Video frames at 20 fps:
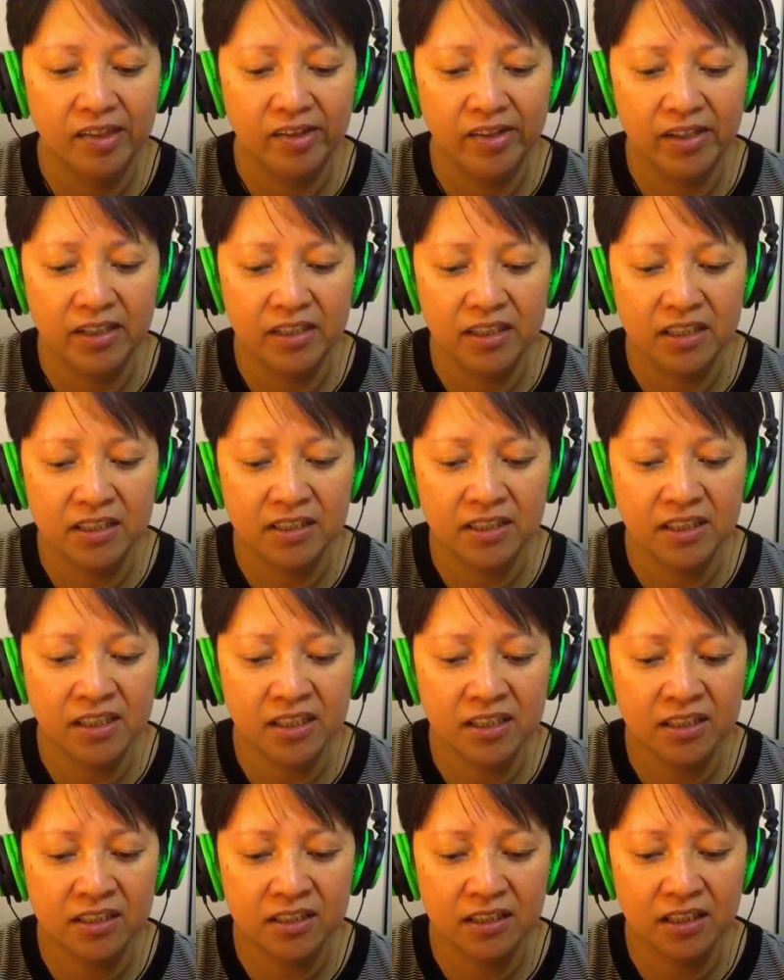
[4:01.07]
and
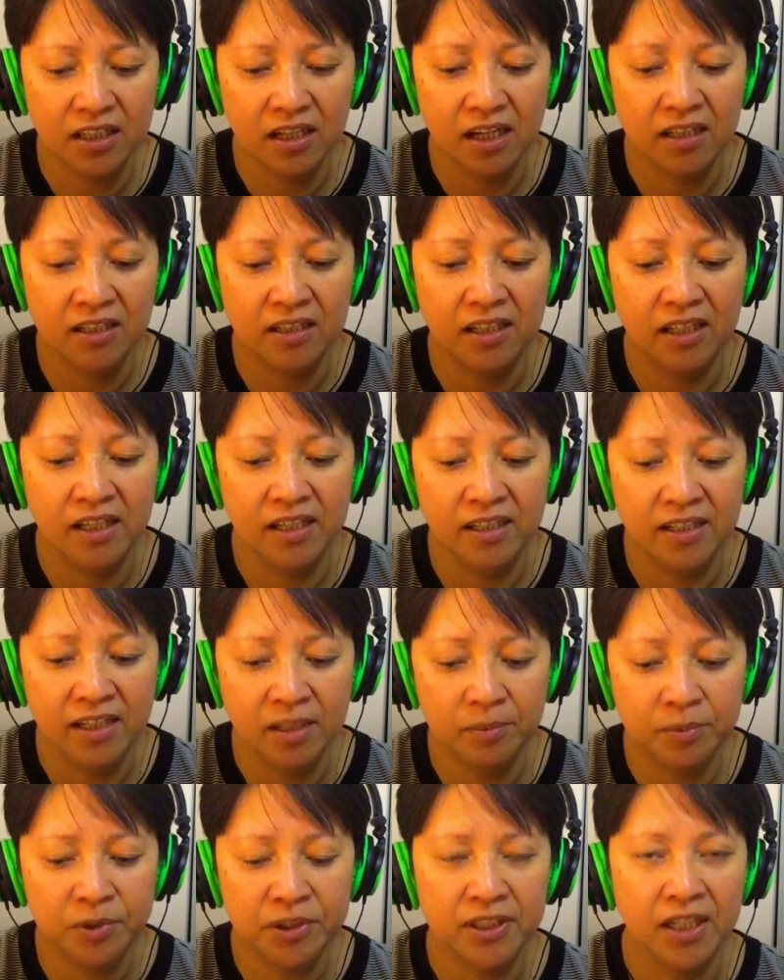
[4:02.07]
sticks at the
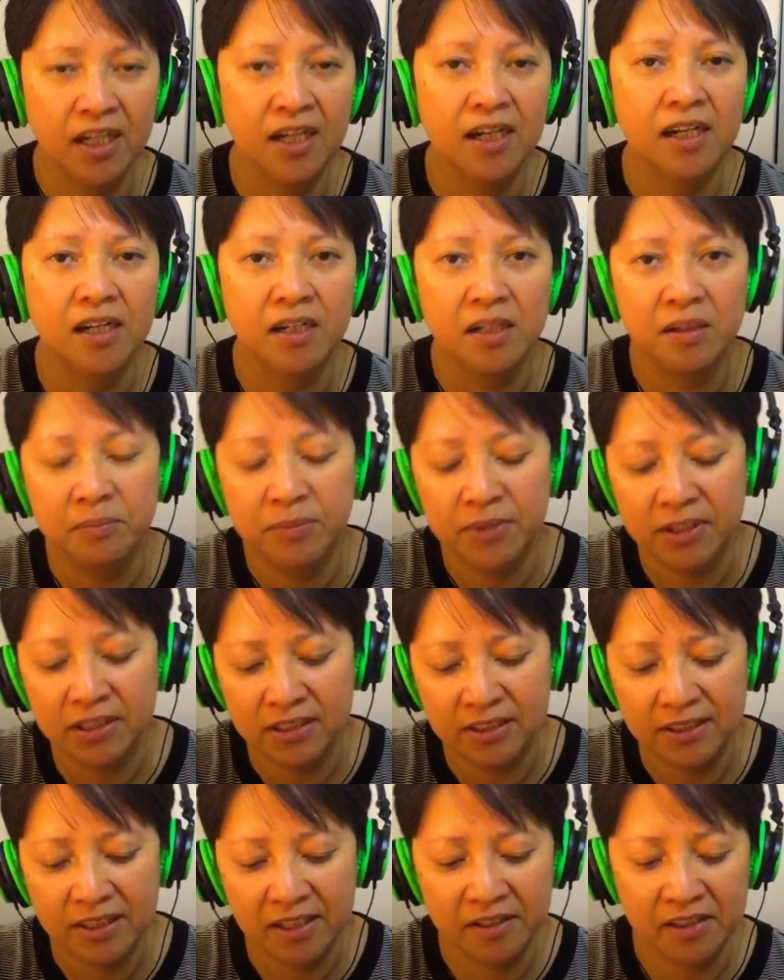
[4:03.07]
ineptia
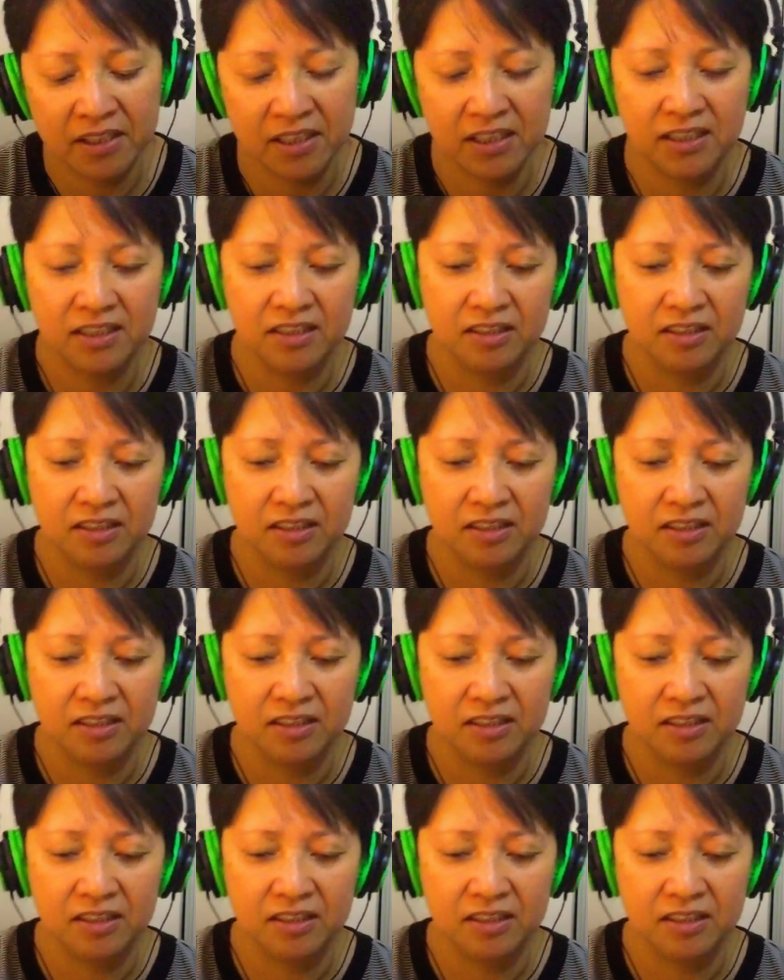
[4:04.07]
mysteri.